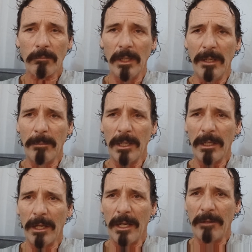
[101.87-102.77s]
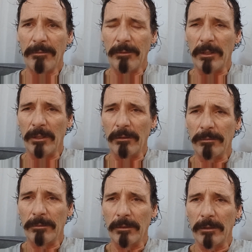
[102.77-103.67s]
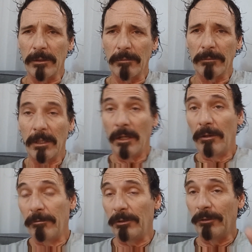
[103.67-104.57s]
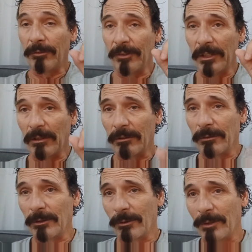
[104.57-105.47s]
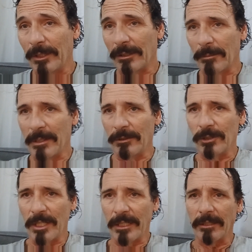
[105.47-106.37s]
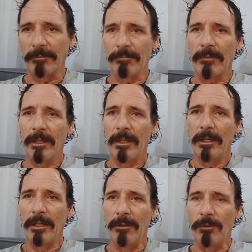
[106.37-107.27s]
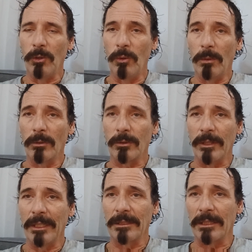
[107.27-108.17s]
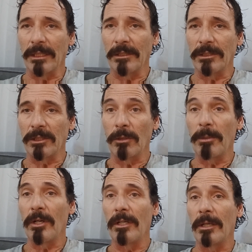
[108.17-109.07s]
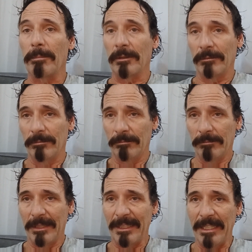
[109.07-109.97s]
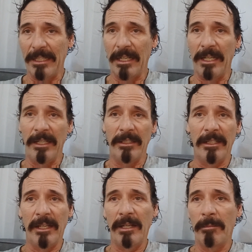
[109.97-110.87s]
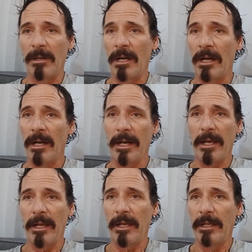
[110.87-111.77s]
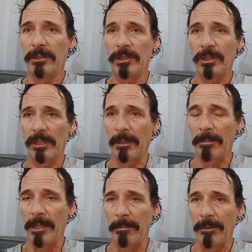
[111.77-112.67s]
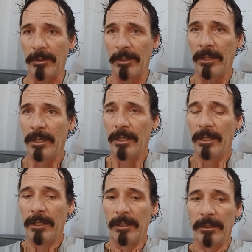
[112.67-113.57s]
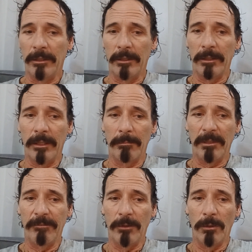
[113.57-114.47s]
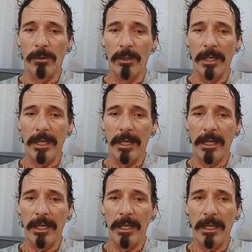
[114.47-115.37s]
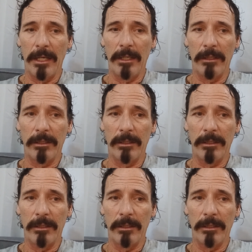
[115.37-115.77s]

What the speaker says: my life. Food for thought, real quick, about drinking. If you want to instantly sober up, get a damn hot ass chili pepper. Before I had,